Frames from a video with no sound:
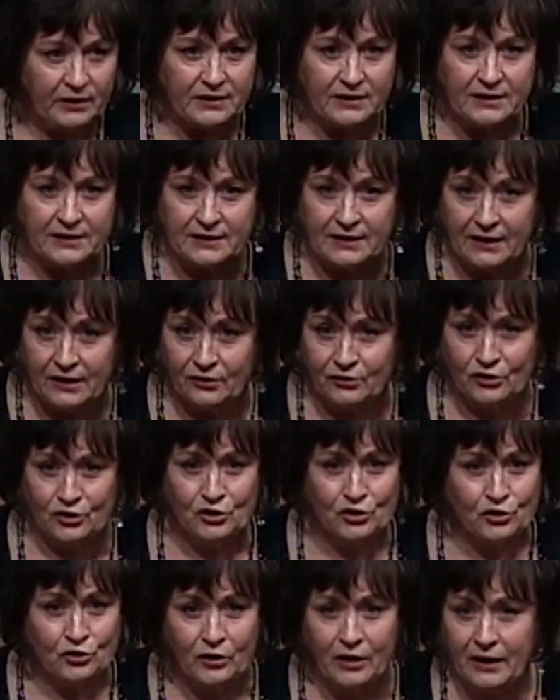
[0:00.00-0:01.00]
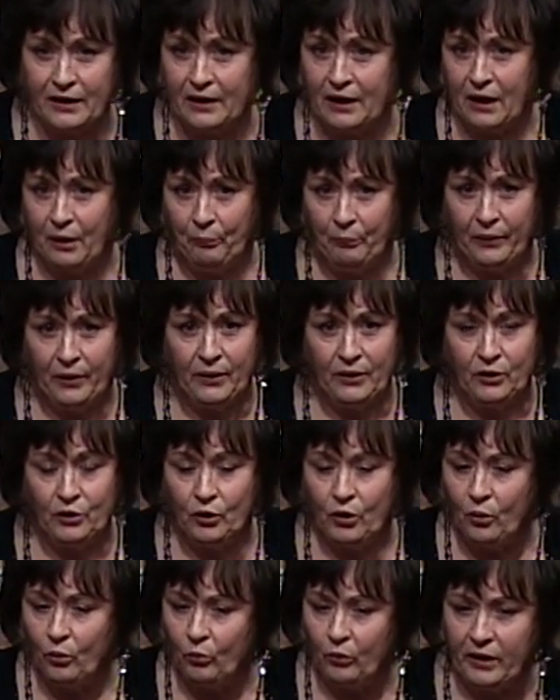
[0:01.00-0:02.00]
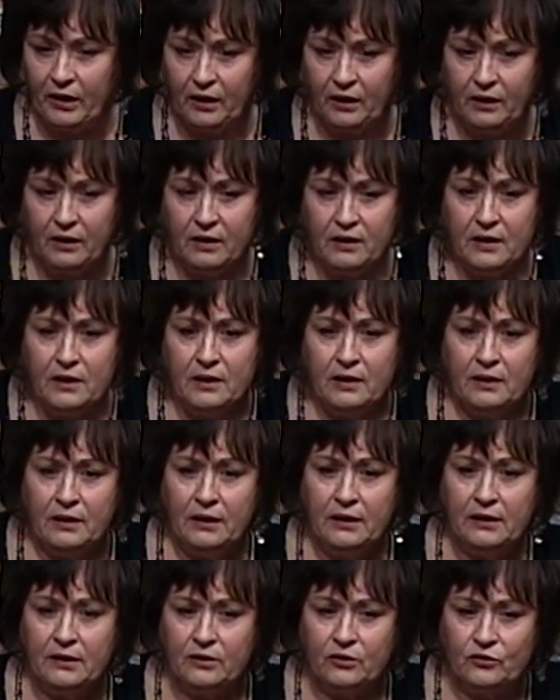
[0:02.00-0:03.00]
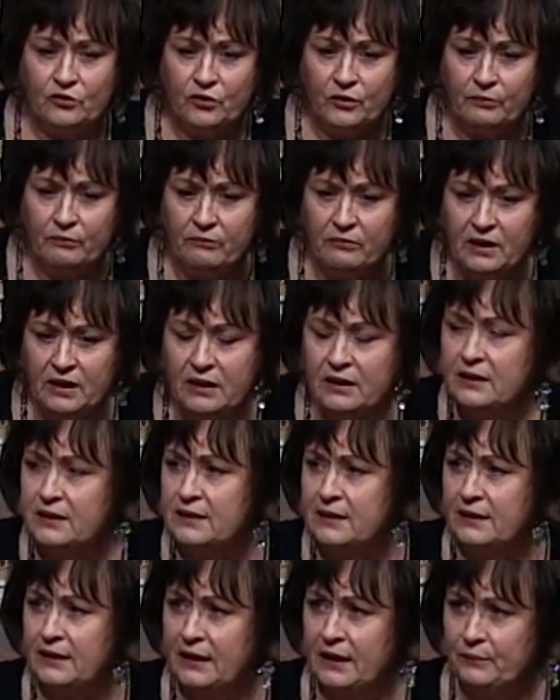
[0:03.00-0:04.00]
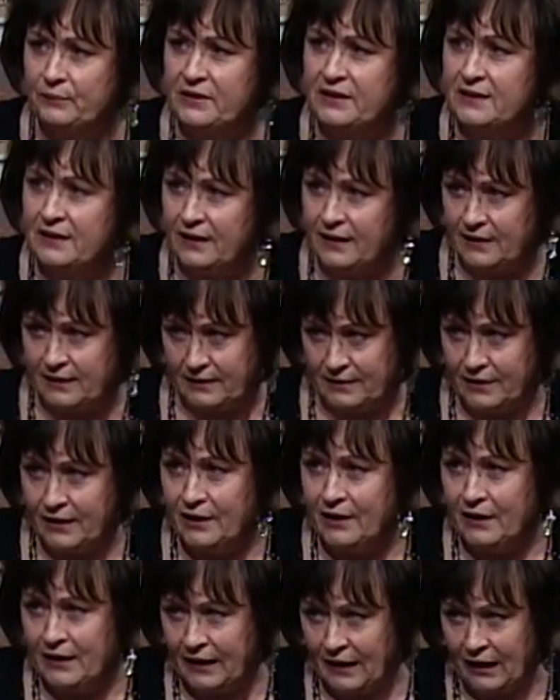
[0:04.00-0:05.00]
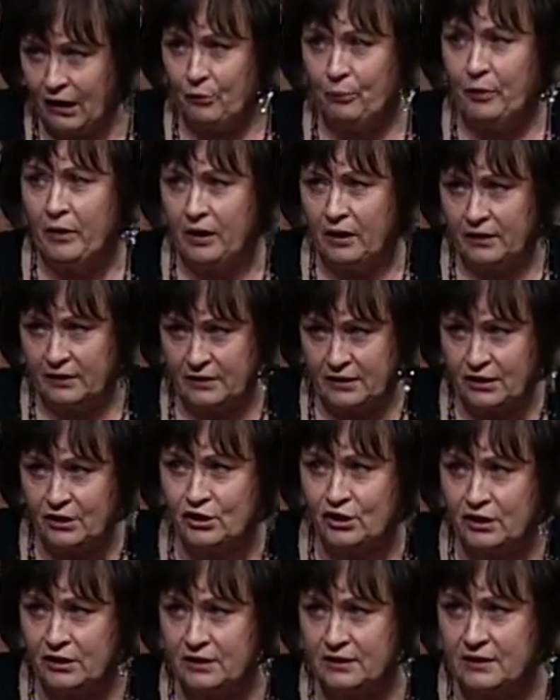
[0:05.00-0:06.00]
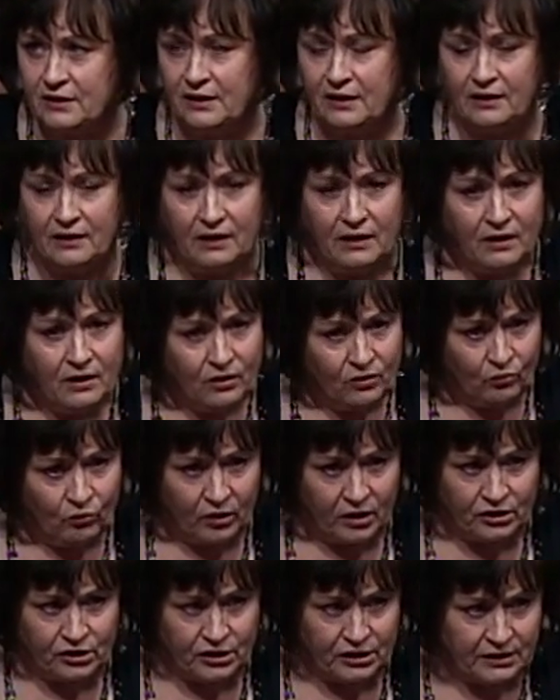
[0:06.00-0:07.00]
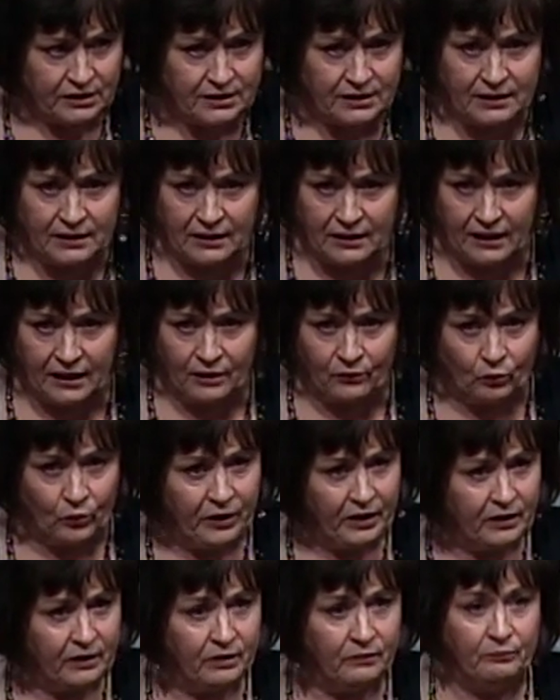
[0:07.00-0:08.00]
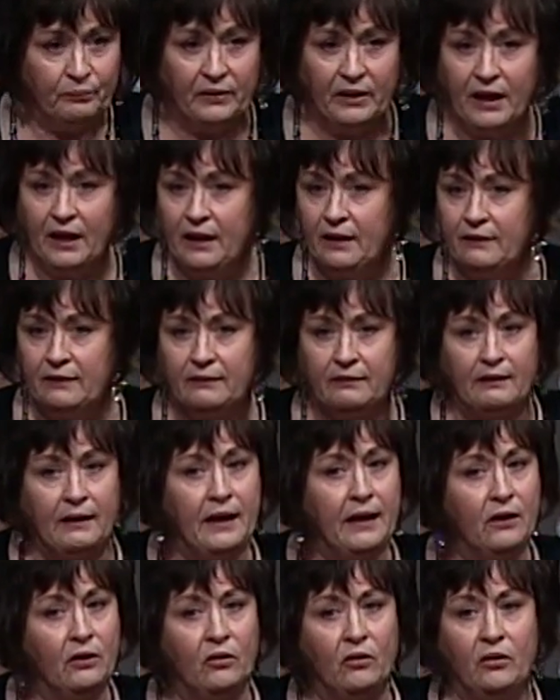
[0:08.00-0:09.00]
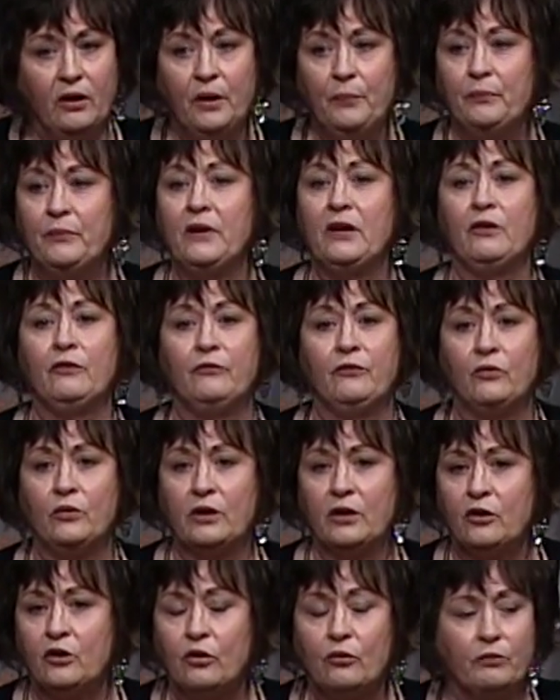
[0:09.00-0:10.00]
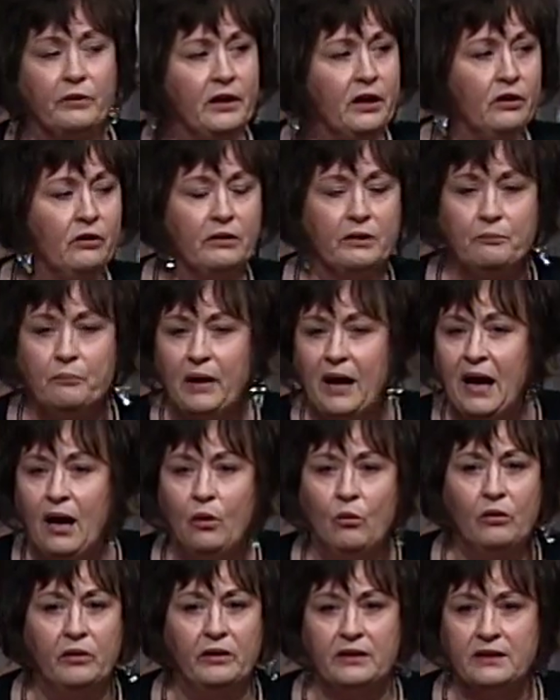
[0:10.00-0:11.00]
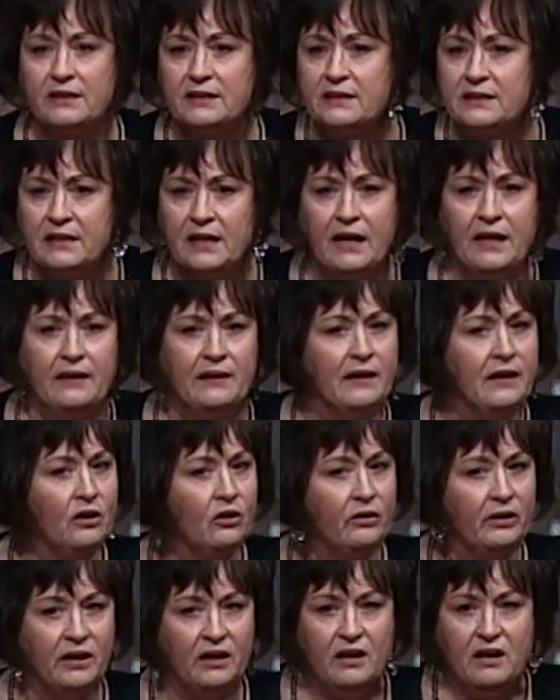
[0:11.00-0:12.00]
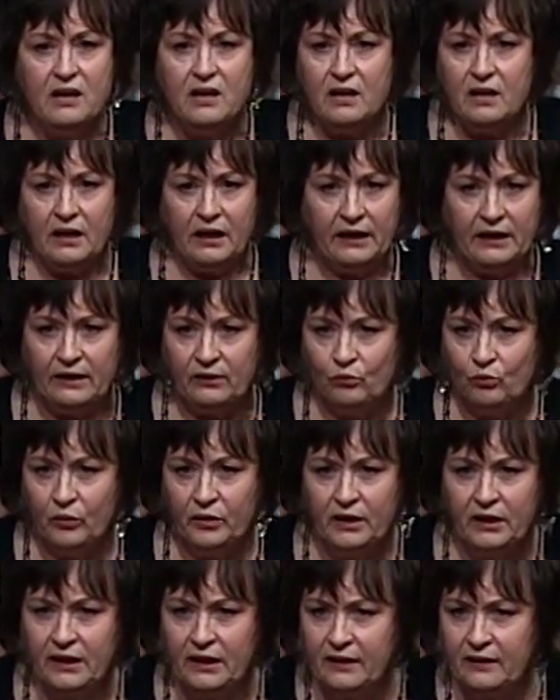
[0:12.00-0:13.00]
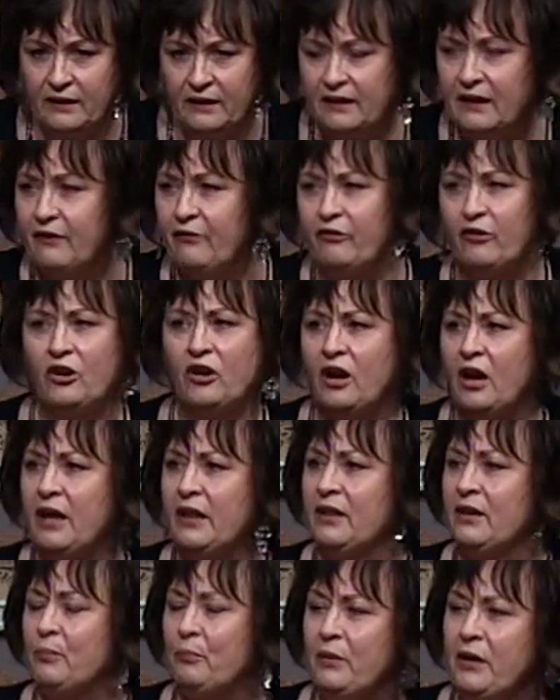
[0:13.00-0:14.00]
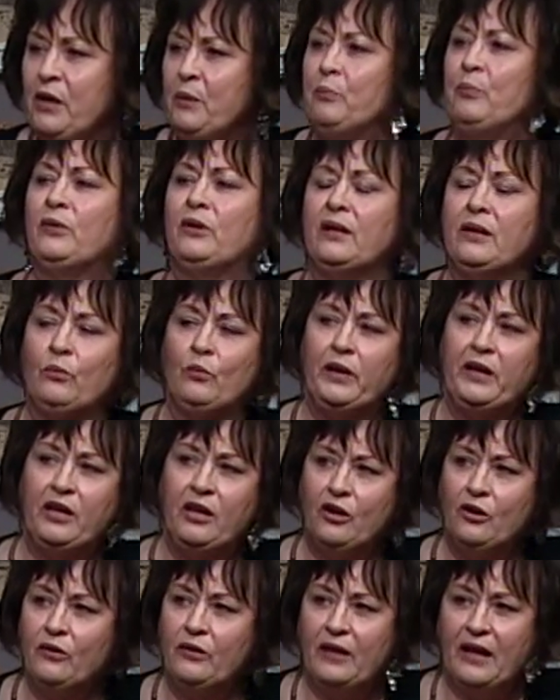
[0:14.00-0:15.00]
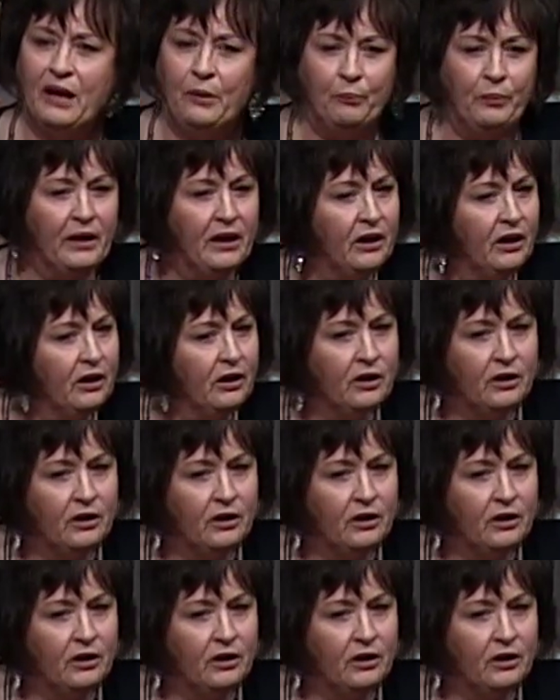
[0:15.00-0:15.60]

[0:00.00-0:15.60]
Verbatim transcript: to sound straight up, but you know, we get tremendously upset at our politicians in Washington and we complain that they are up there for a career and power and to stay there and, and it really that they've forgotten the people and we hear that, but